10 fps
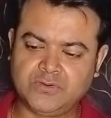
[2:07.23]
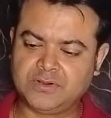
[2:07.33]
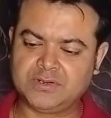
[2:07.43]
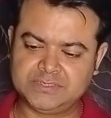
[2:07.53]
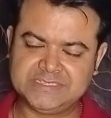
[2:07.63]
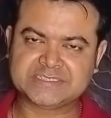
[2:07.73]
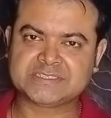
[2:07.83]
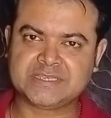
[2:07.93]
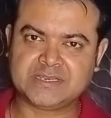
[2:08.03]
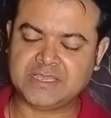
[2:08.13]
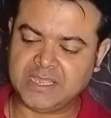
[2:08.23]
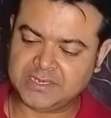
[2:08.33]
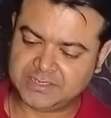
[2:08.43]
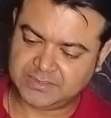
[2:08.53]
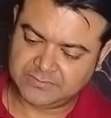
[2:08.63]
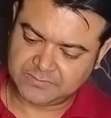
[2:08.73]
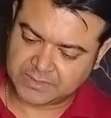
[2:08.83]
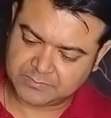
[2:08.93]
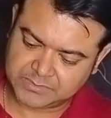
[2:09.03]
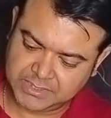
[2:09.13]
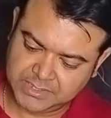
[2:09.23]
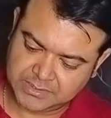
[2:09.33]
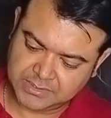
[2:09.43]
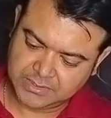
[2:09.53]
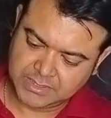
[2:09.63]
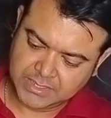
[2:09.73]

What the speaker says: for this kind of handy vacuum cleaner.